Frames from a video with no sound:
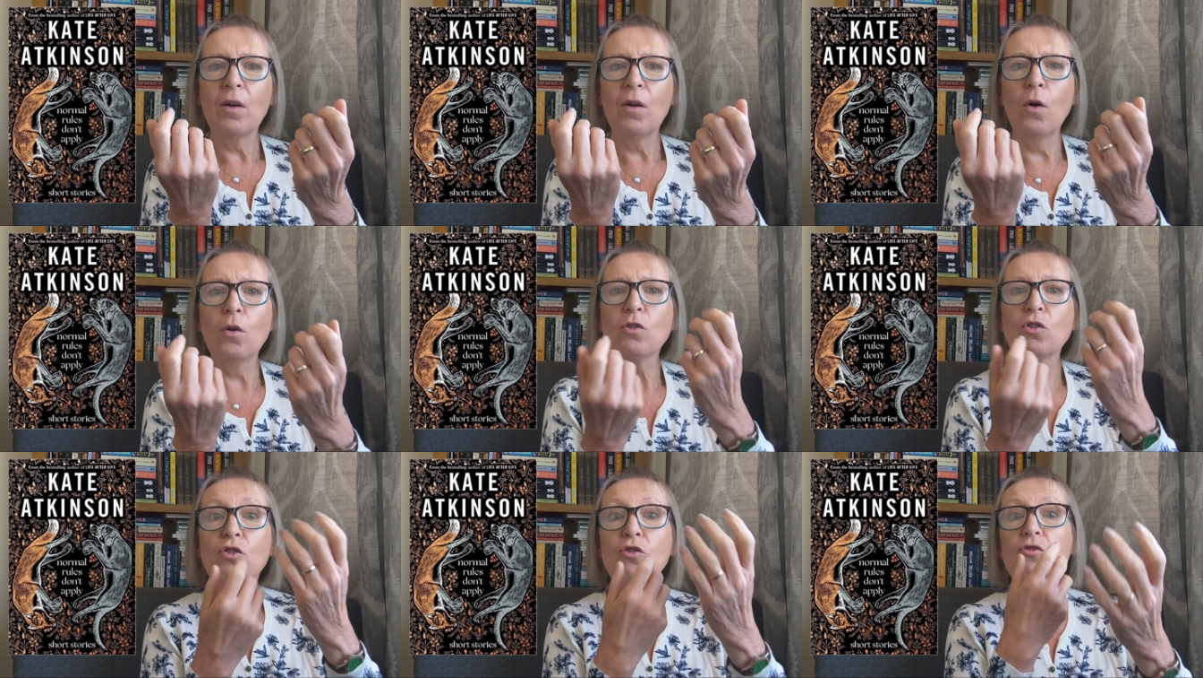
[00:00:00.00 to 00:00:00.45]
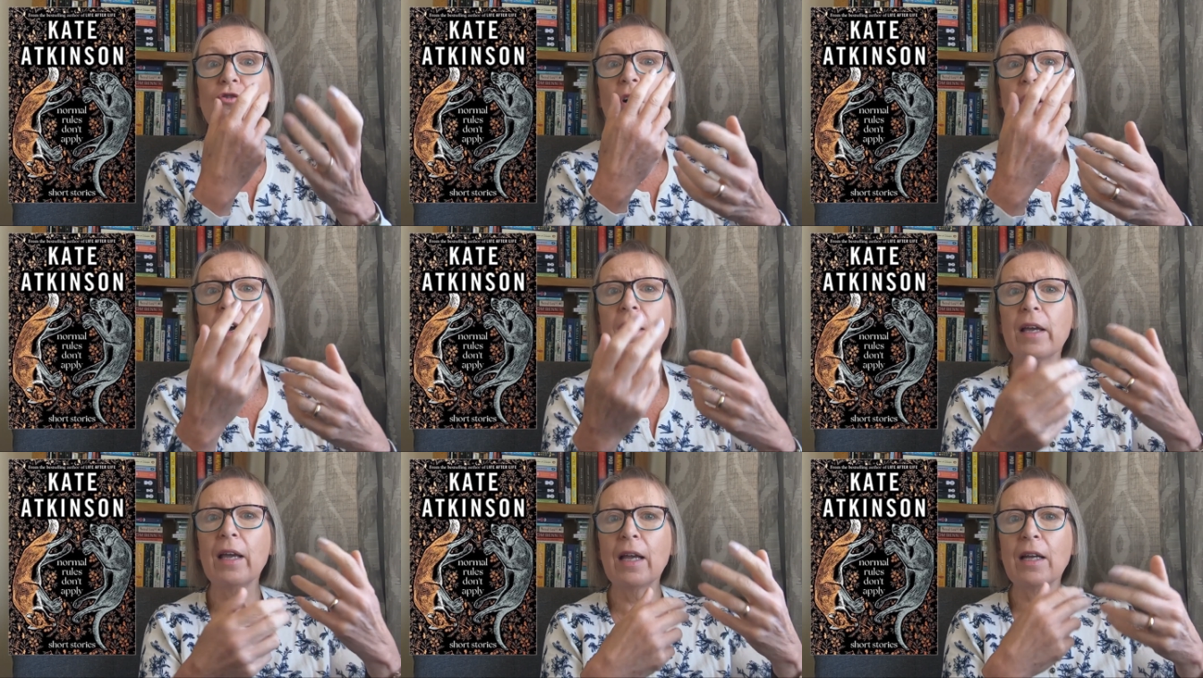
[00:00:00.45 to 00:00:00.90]
or
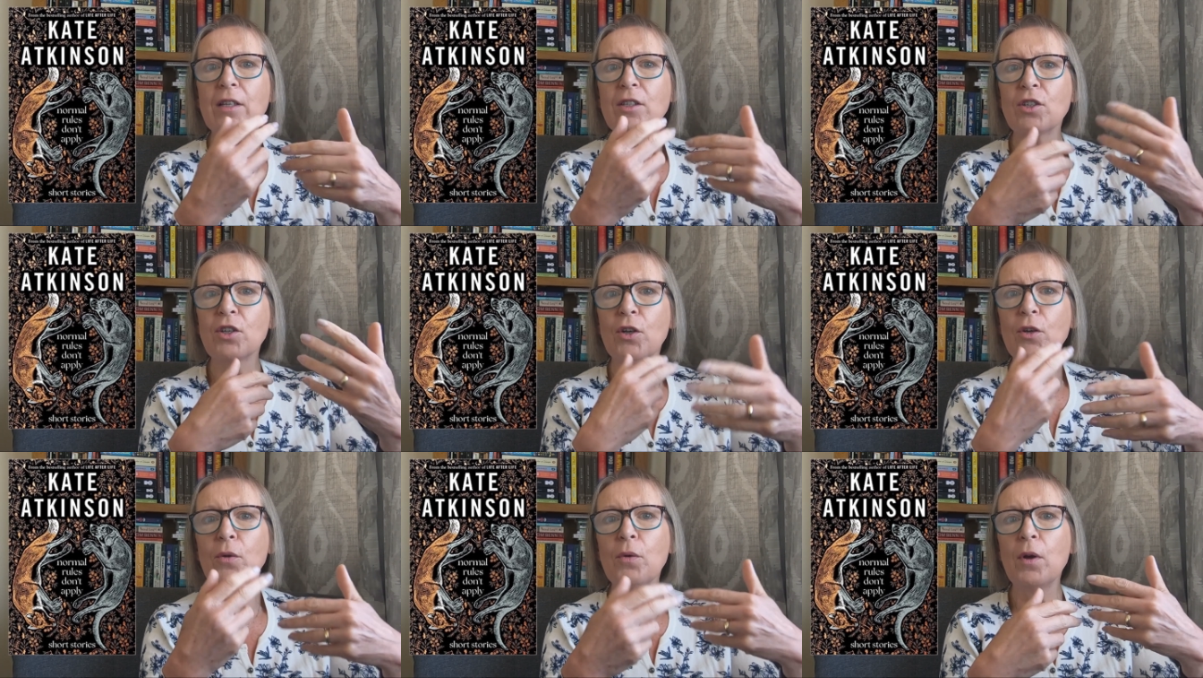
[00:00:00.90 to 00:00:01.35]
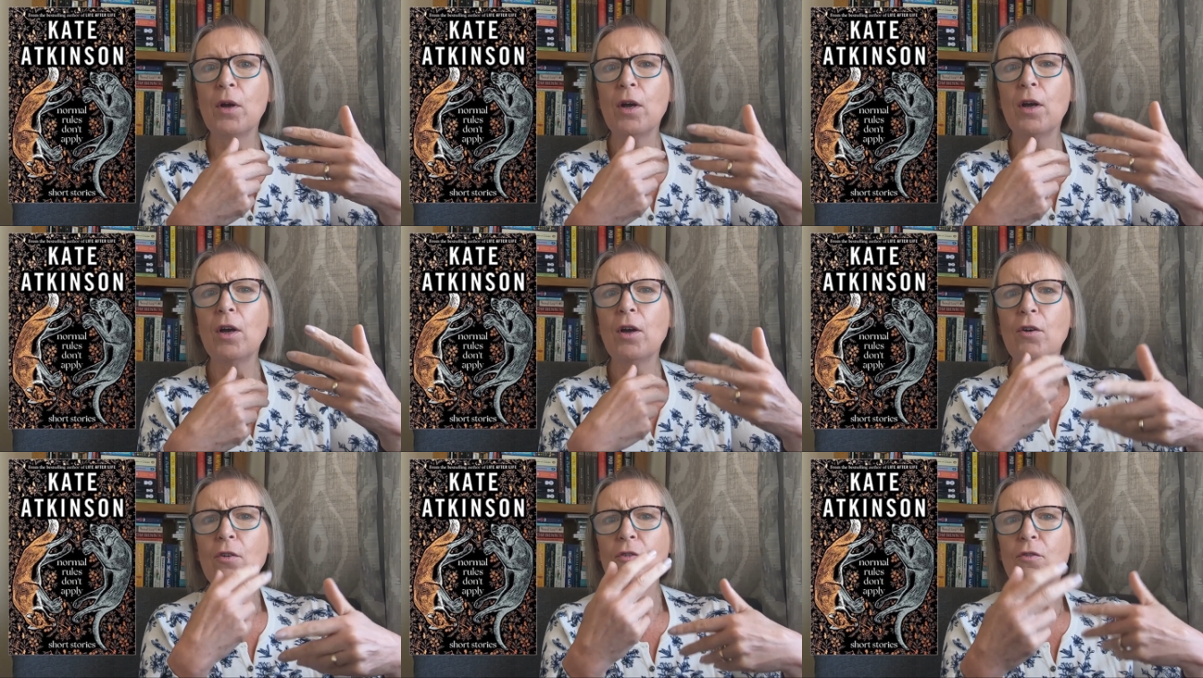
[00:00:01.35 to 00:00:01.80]
trying to
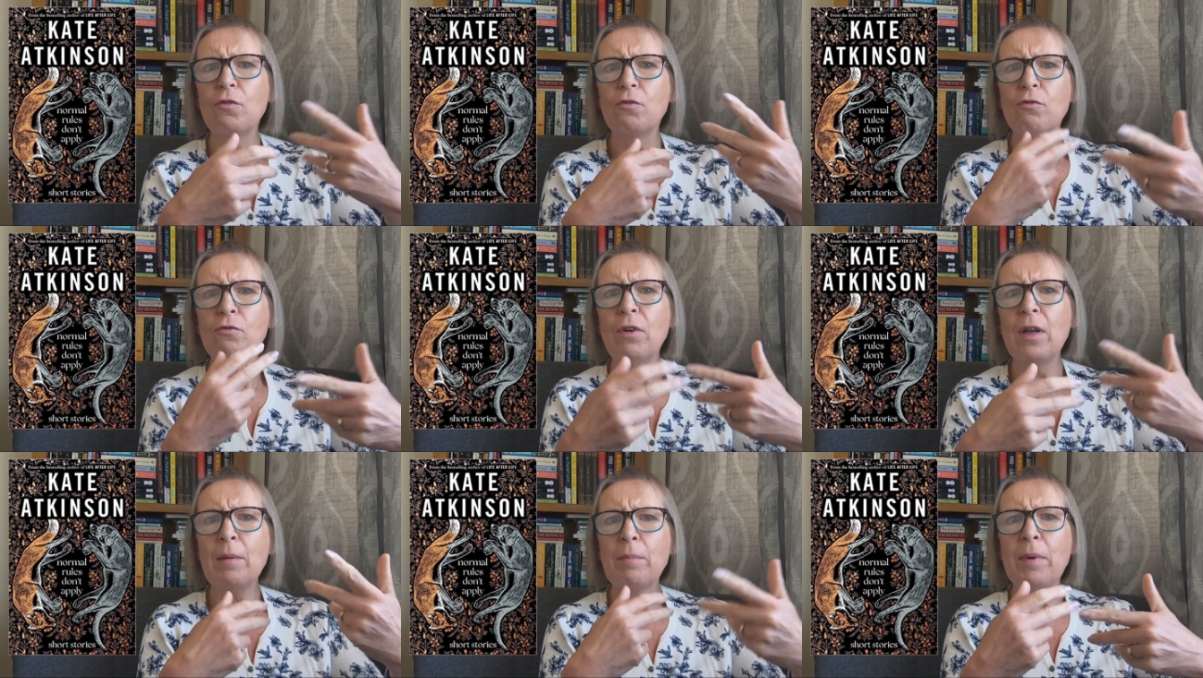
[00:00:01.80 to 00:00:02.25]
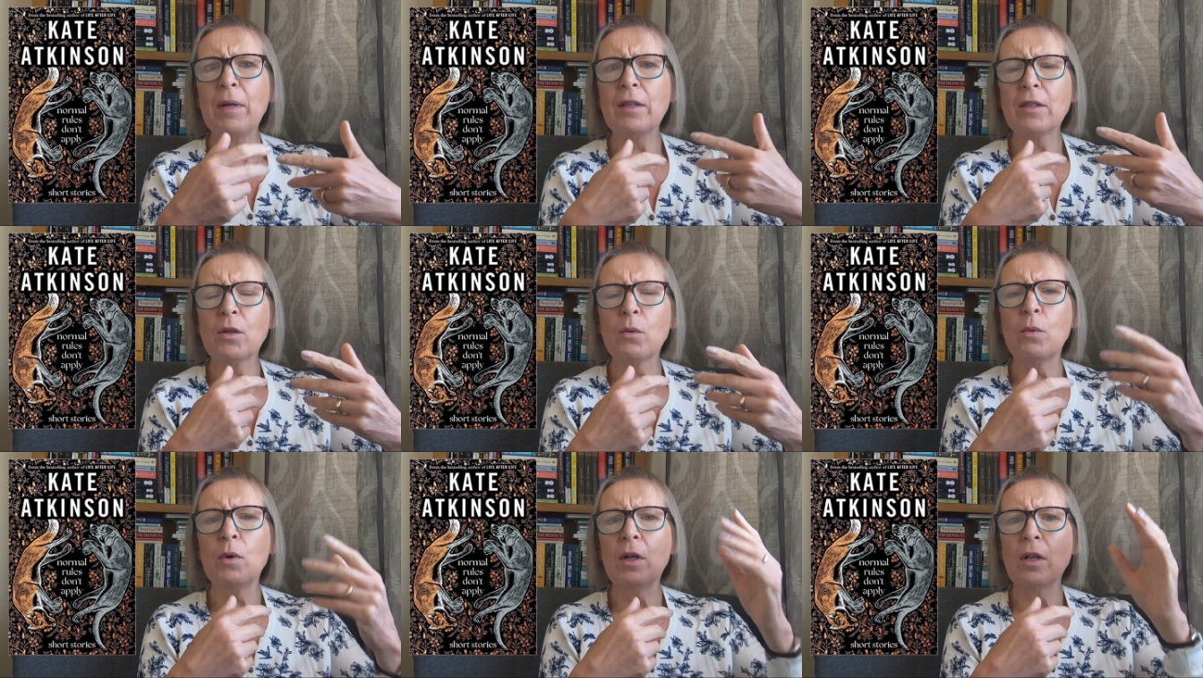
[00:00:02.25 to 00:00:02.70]

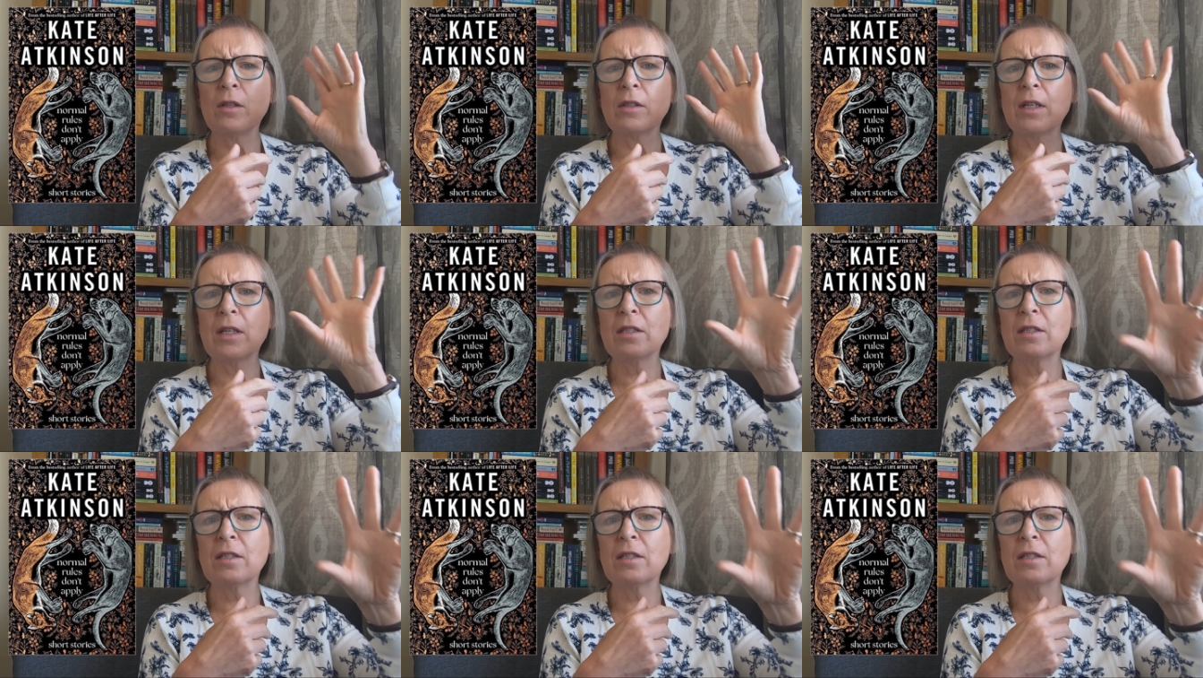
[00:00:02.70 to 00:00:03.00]
rebuild the world.